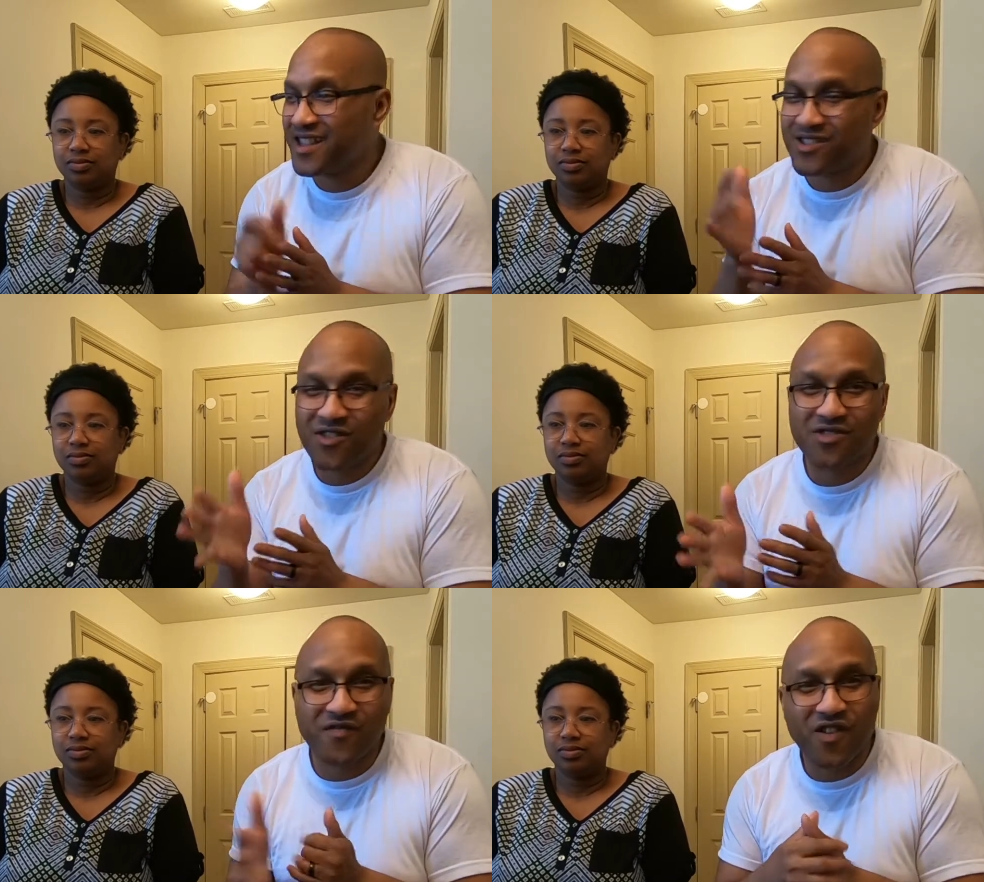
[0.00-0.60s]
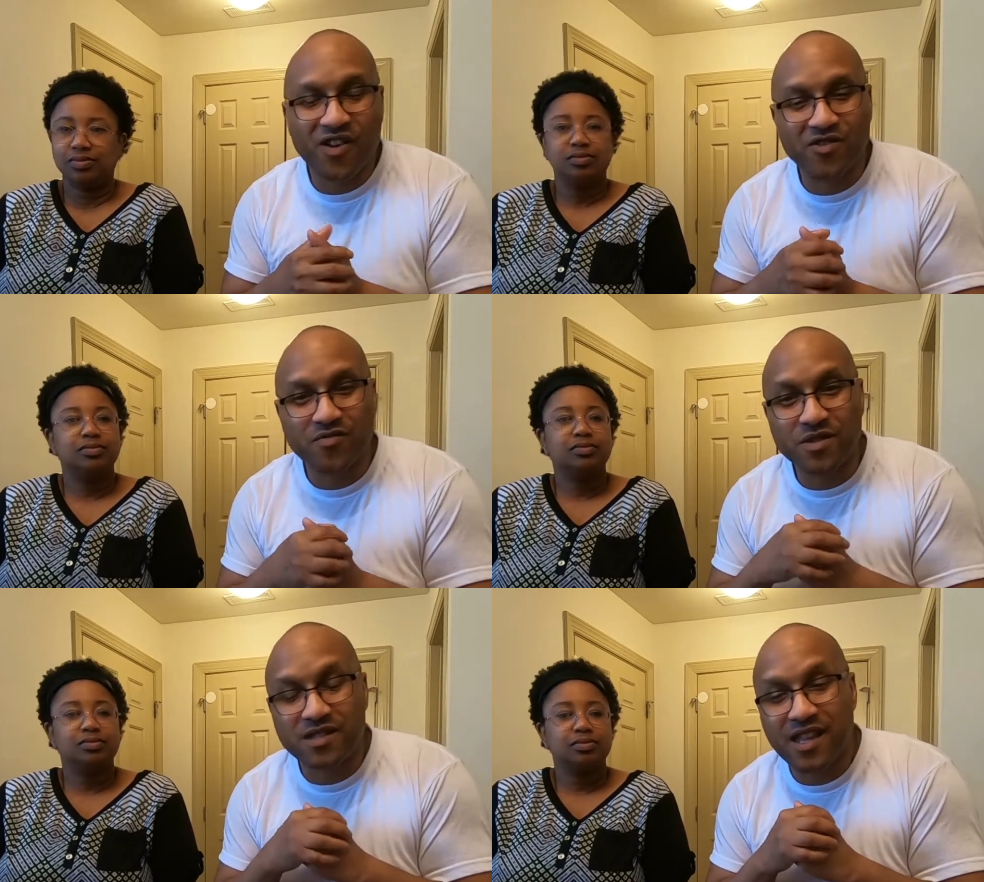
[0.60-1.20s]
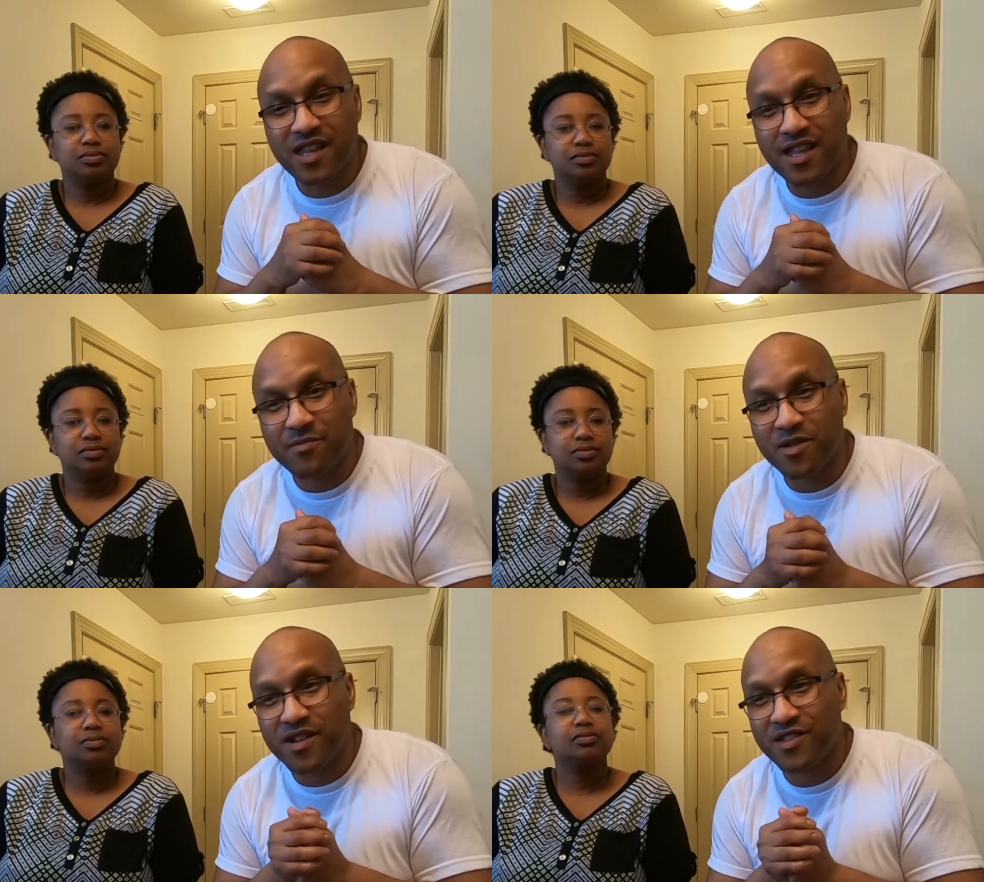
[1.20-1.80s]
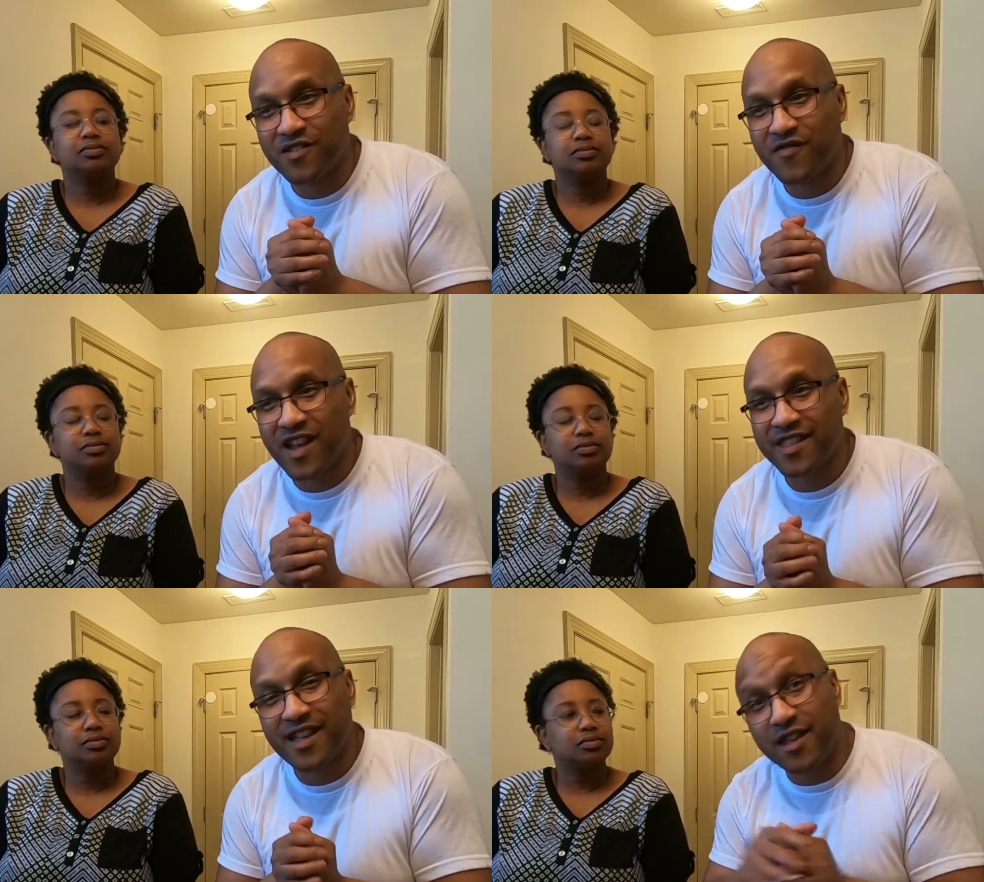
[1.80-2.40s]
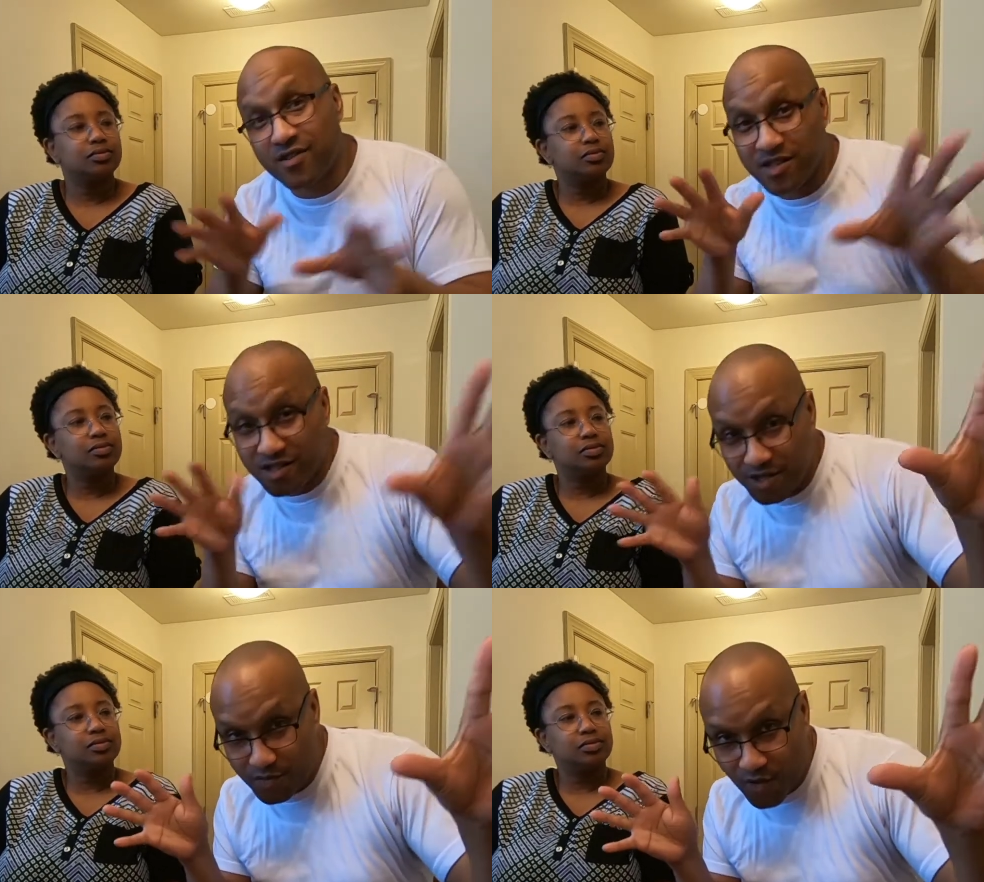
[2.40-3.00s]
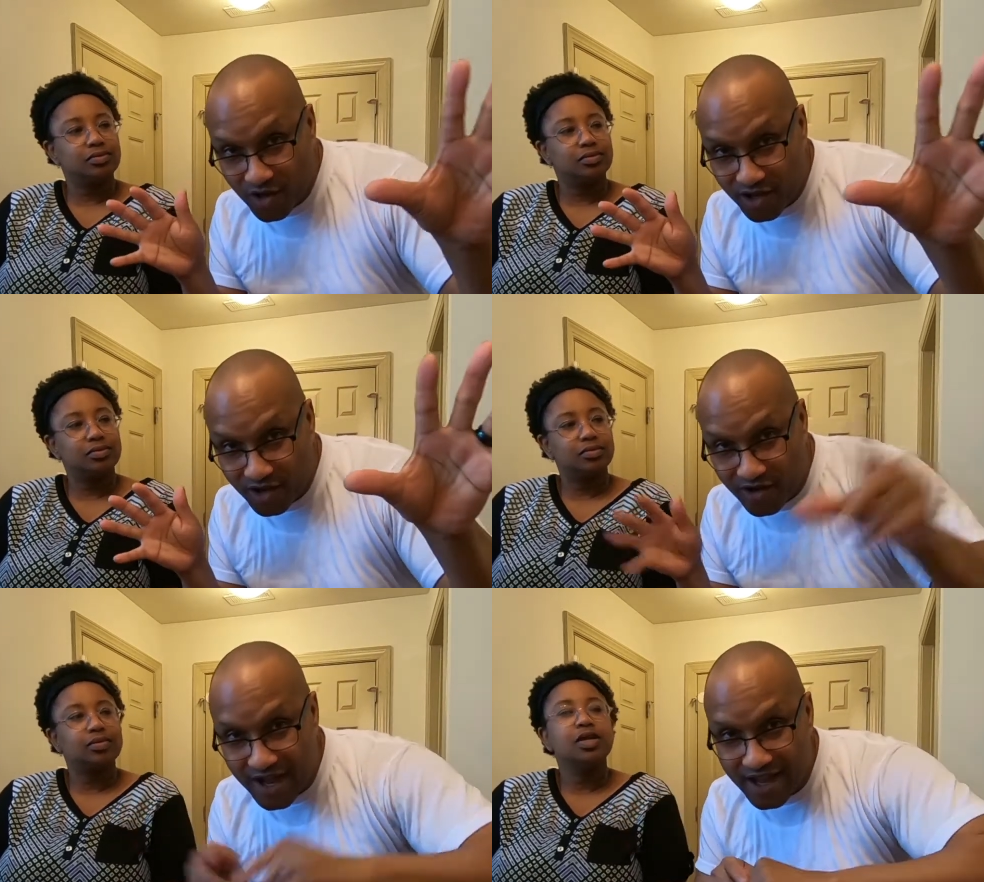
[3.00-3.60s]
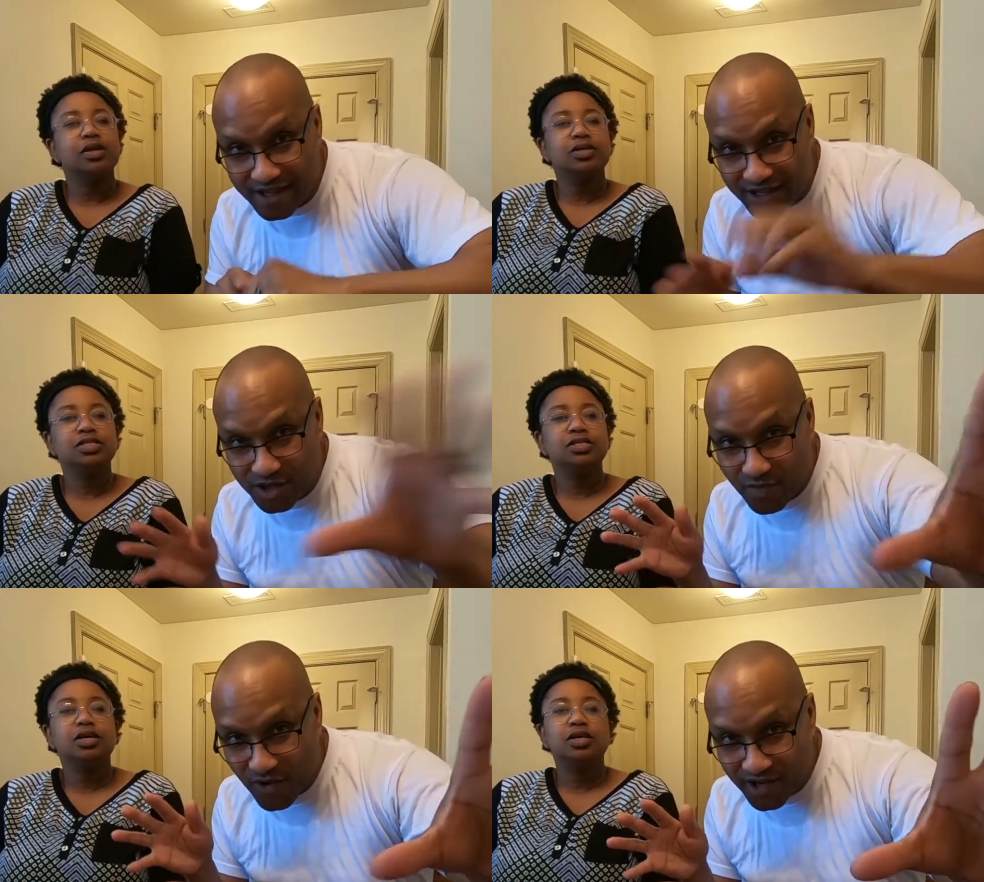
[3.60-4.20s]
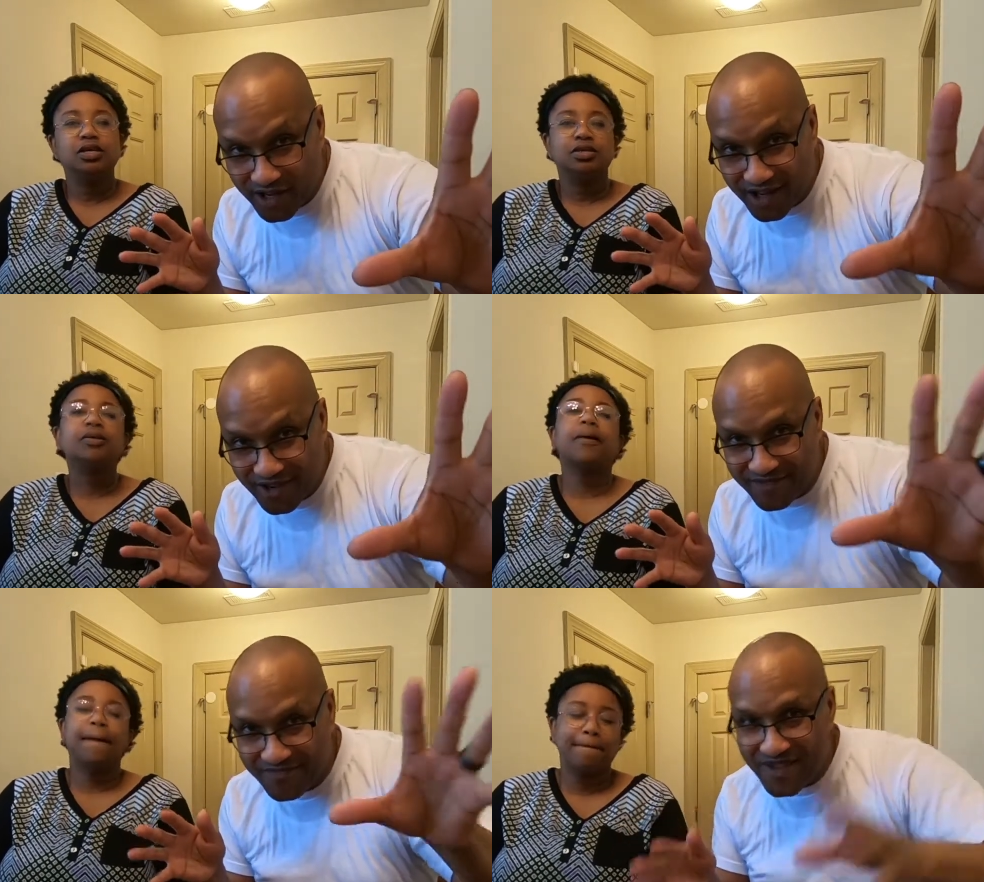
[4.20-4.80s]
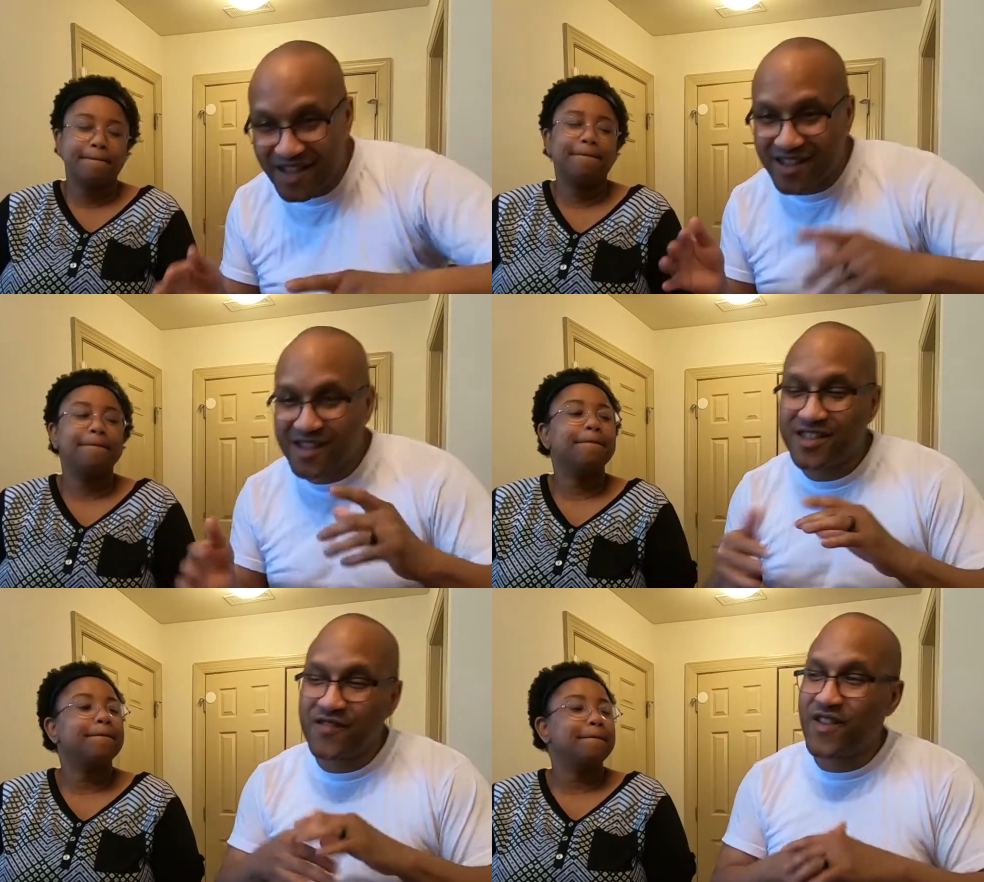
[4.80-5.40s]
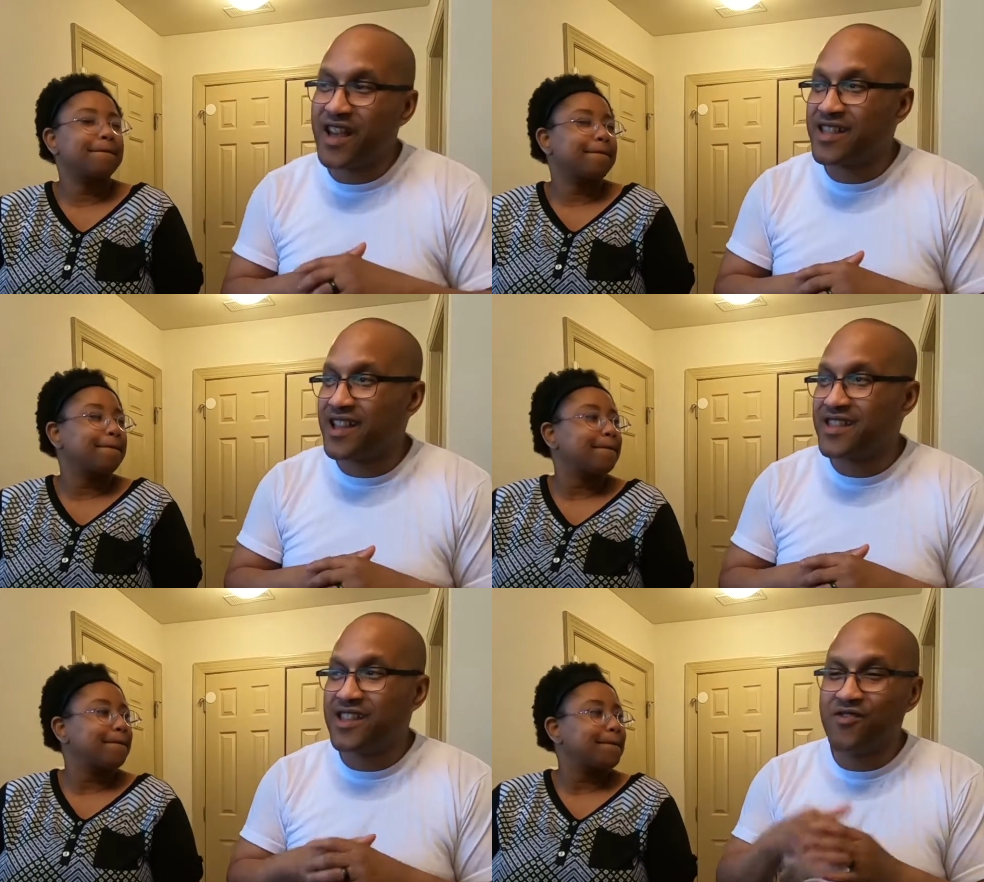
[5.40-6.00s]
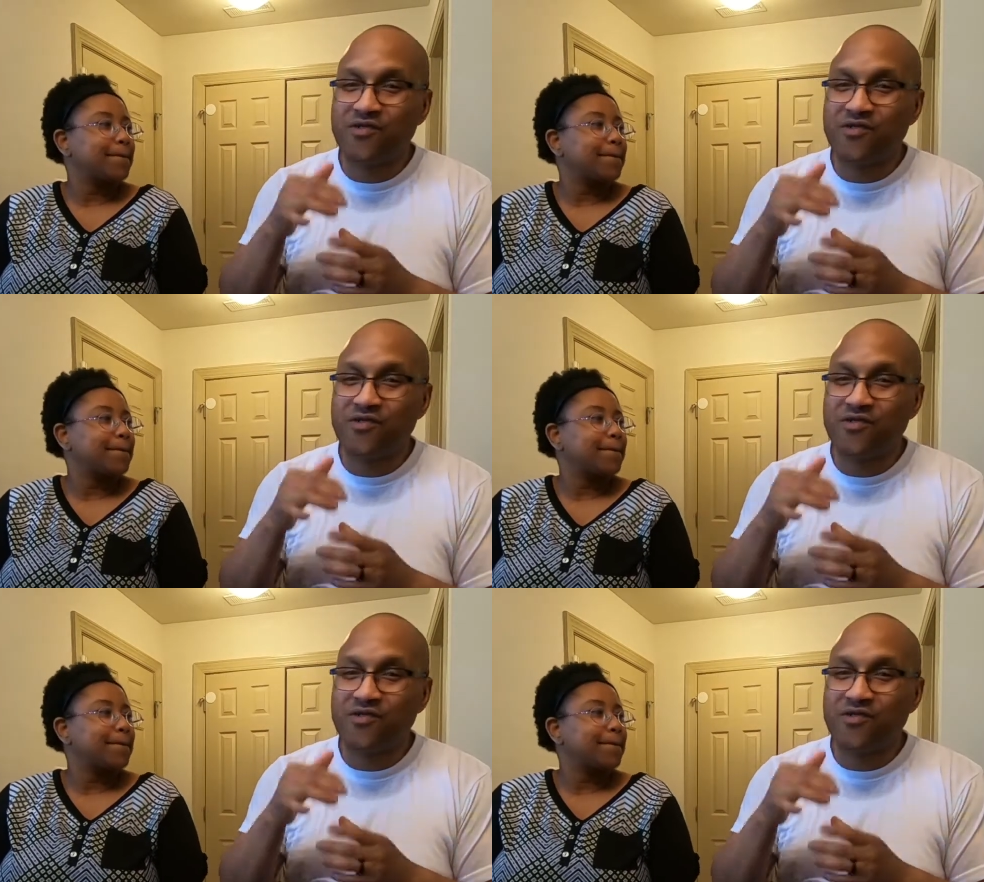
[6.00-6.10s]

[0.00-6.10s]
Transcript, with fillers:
Speaker 1: They thought the father was dead, but come to find out, this is a spoiler alert. This spoiler alert. Mm-hmm. Come to find out that he